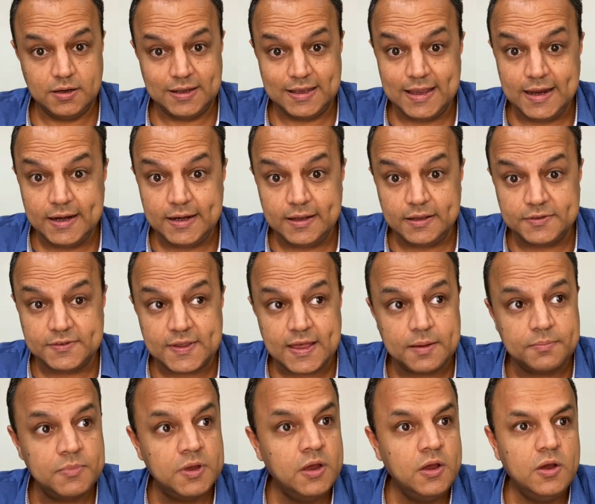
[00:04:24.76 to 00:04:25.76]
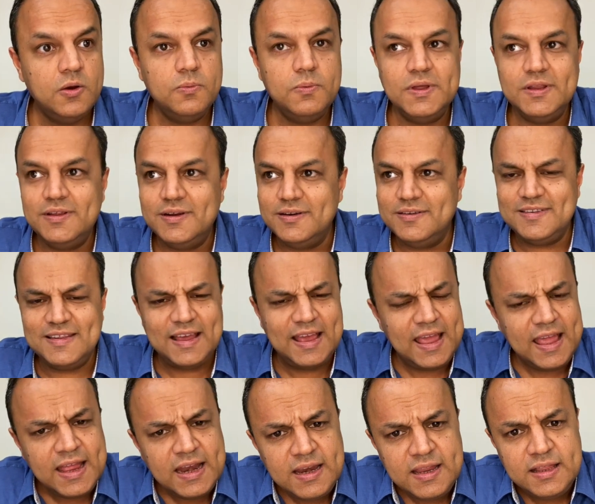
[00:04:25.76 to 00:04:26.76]
gate exam, whether it's
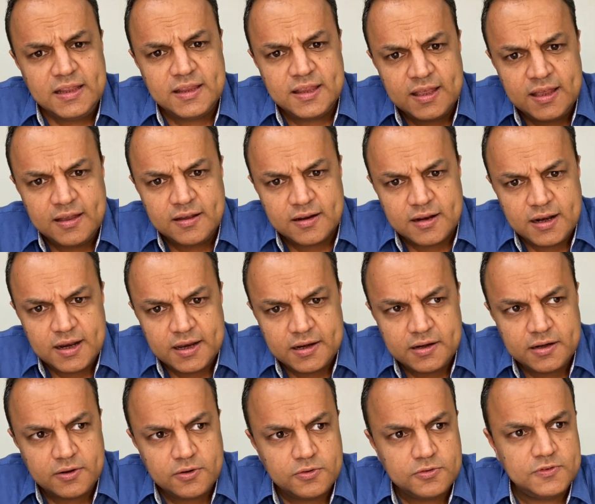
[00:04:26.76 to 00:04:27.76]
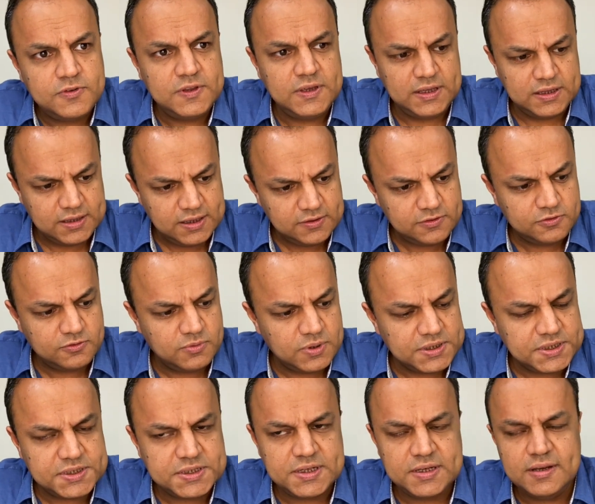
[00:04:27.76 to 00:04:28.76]
anything related to C. This
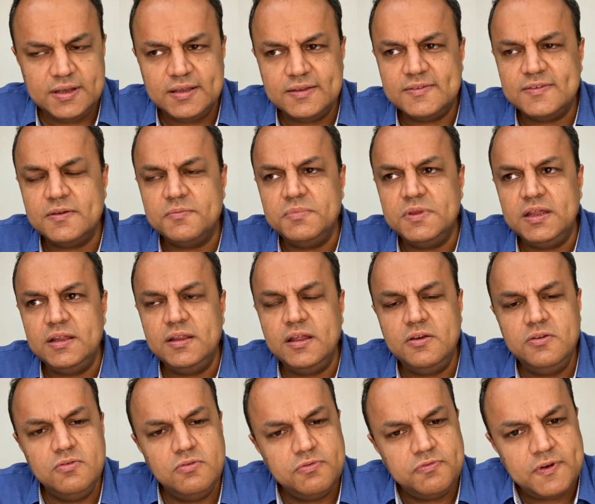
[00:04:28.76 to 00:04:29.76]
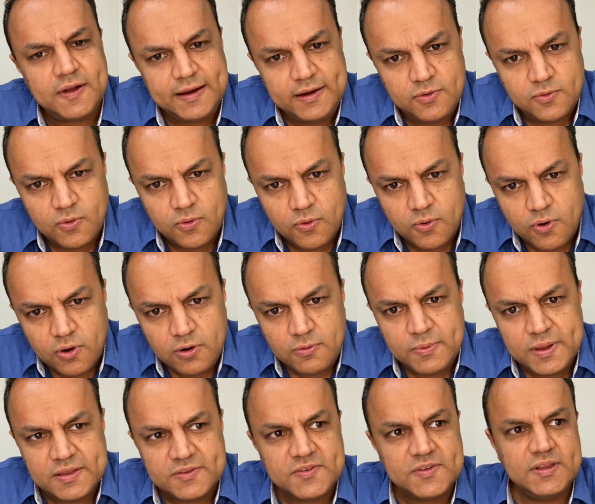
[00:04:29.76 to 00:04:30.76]
question is something that you find
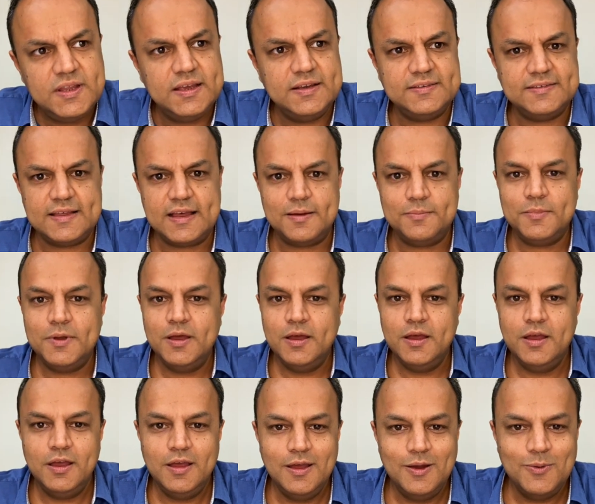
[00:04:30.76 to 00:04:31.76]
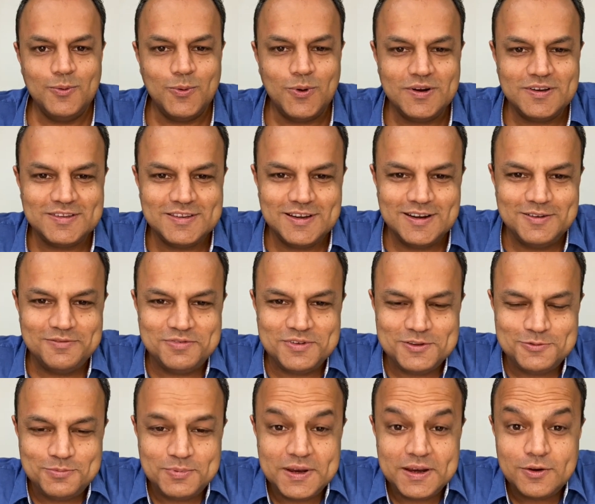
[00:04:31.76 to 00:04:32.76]
always in the exam. What's the
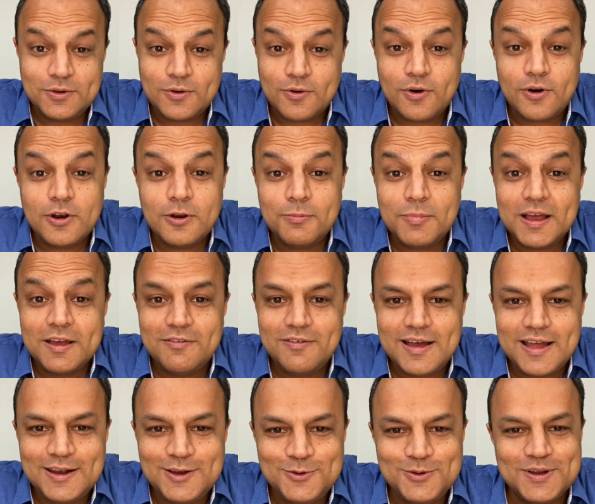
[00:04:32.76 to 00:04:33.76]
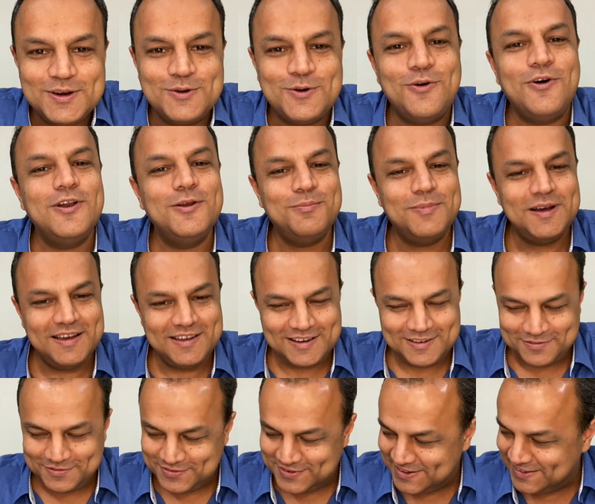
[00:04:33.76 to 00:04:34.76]
difference between call by value and call by
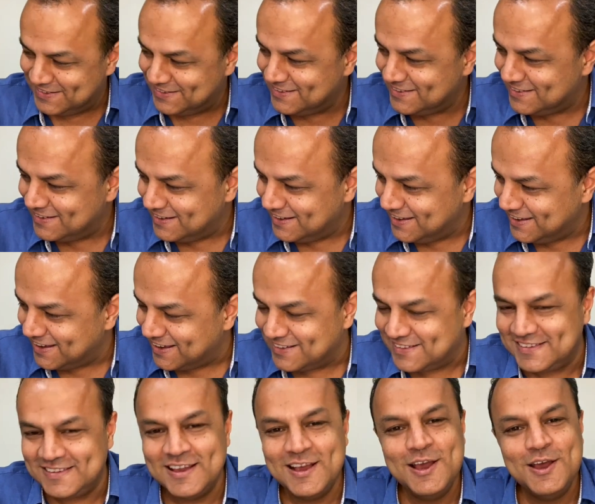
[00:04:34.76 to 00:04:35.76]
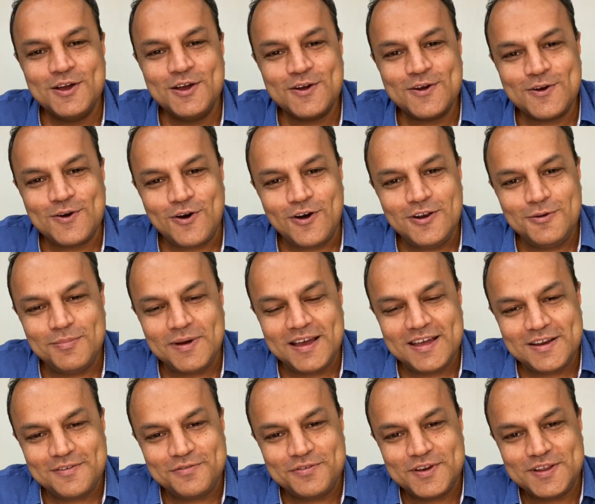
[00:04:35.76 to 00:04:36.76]
reference? Yes. Call by
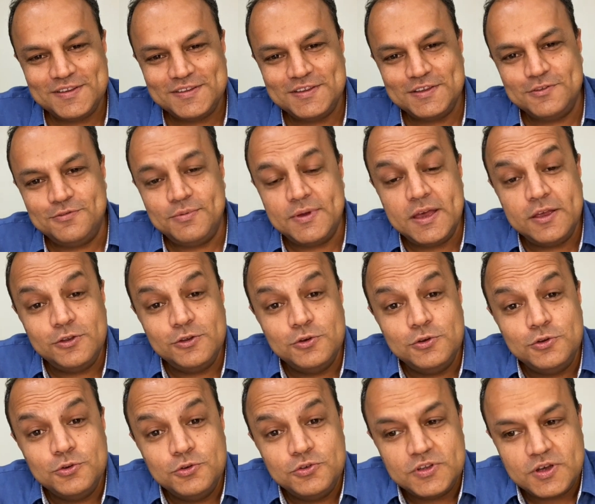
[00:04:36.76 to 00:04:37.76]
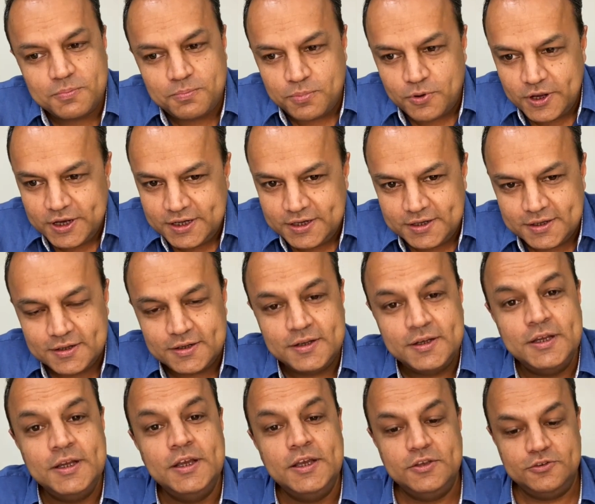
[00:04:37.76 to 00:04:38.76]
reference is where you use a pointer.
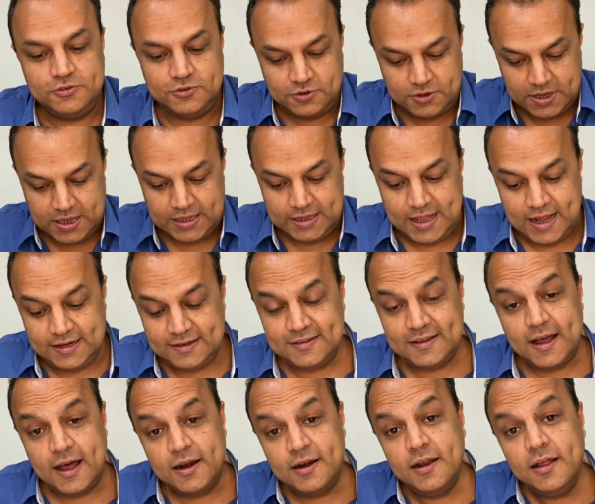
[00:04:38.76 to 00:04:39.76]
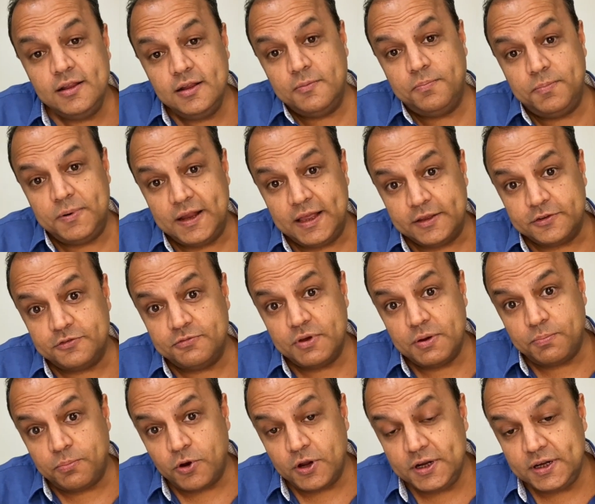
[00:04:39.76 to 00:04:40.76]
So that's another place where
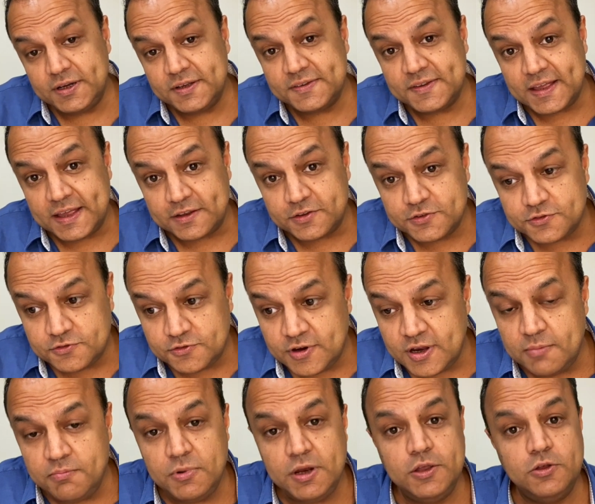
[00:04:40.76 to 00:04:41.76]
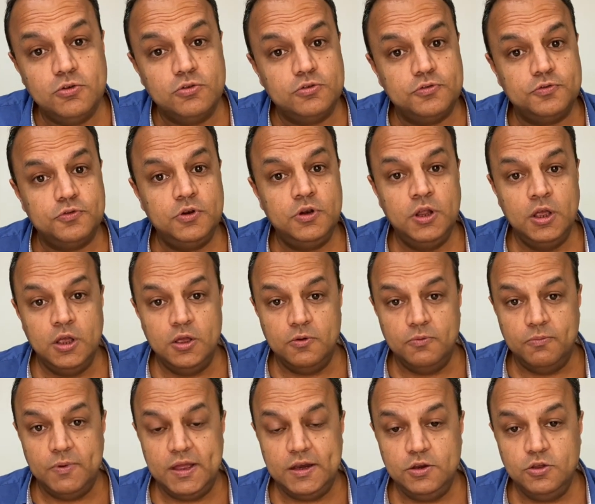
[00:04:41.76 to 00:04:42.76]
pointers are extremely useful
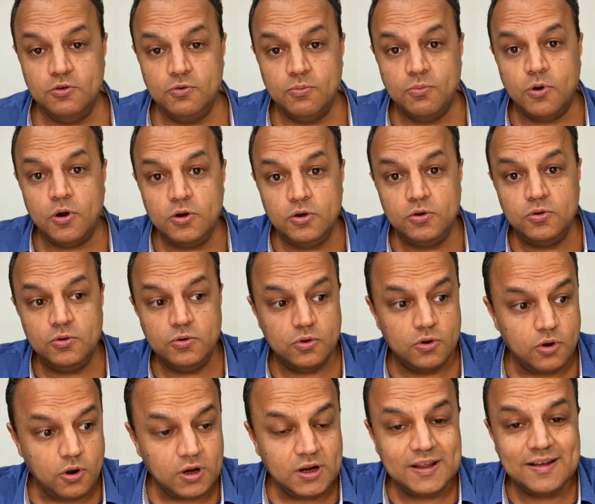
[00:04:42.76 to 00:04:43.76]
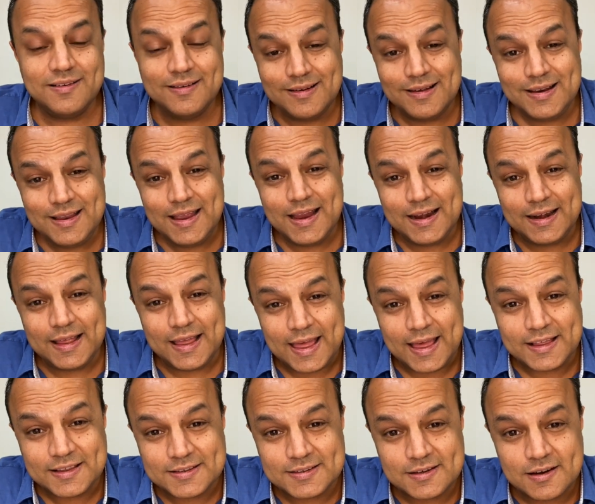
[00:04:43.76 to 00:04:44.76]
when you want to not create
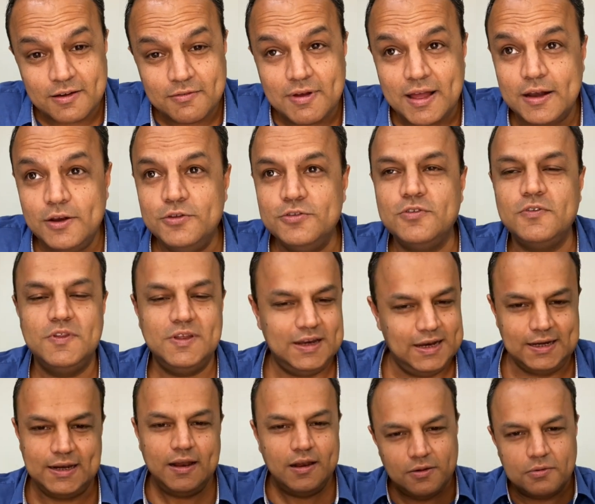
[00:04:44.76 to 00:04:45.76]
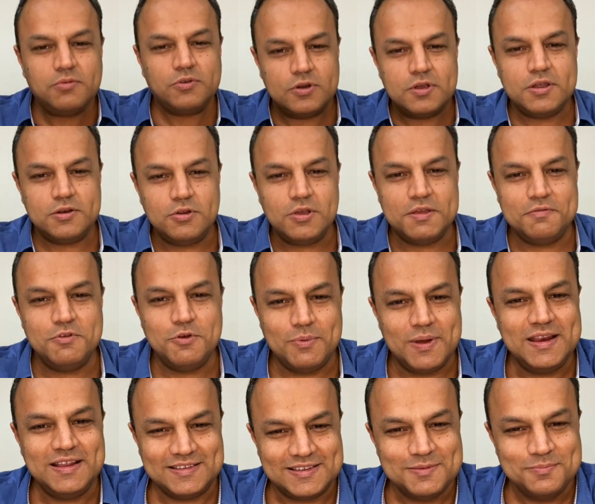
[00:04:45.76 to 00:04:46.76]
extra values of the data. Now, to give you a
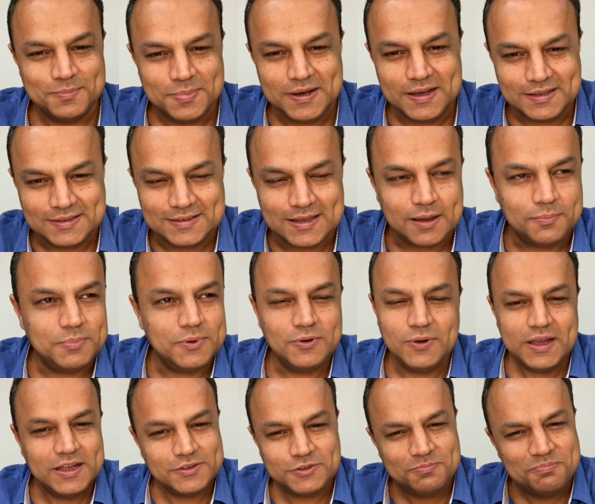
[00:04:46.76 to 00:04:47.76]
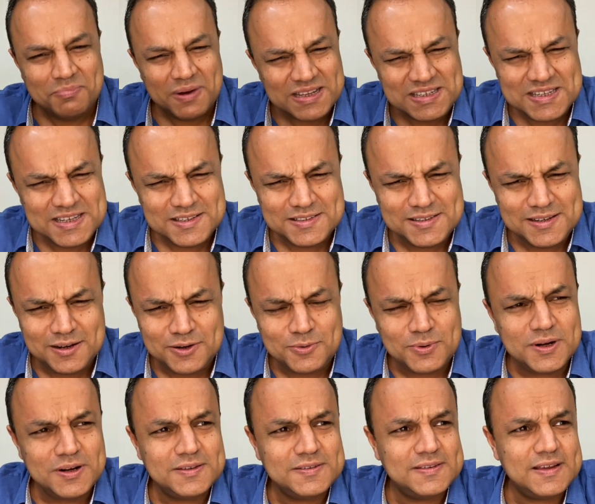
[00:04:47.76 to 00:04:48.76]
very simple example, okay, it's much easier to
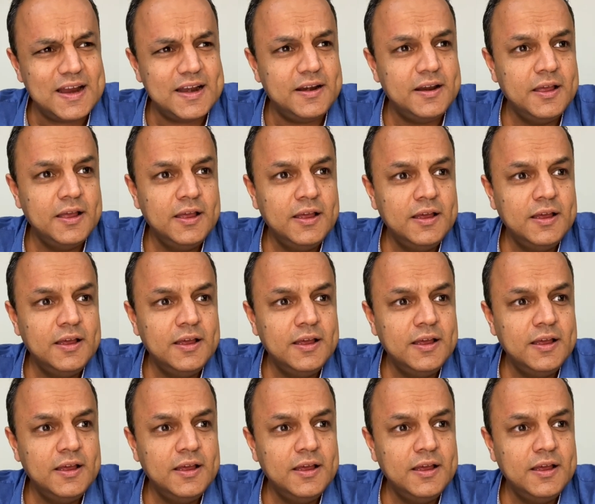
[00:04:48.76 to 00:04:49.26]
understand.